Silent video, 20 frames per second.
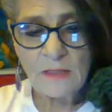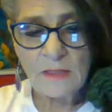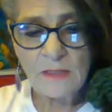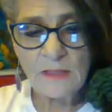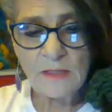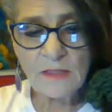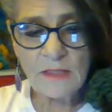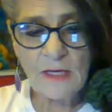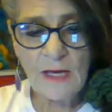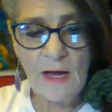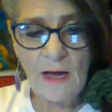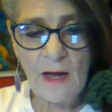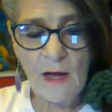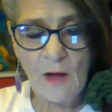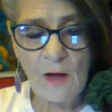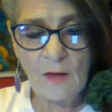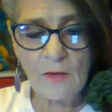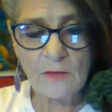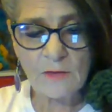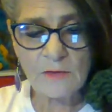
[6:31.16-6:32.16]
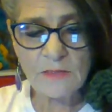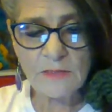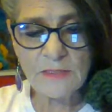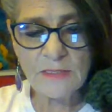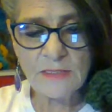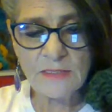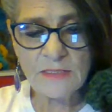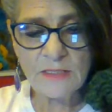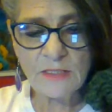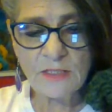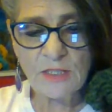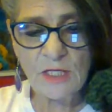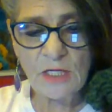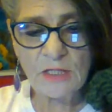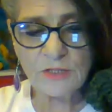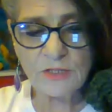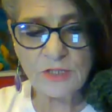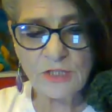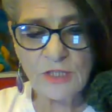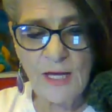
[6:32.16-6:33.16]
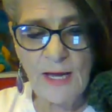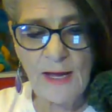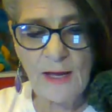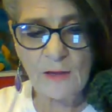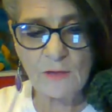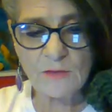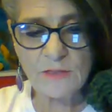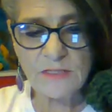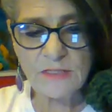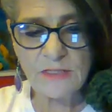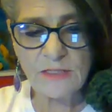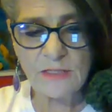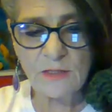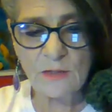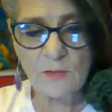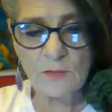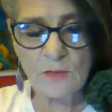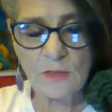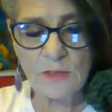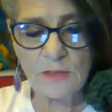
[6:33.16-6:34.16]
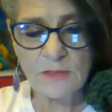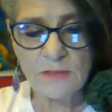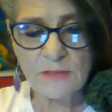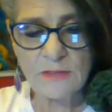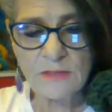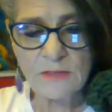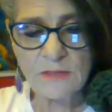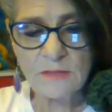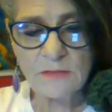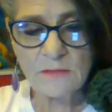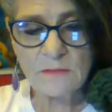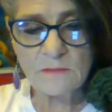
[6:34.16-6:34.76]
The cause is a young child's guiltless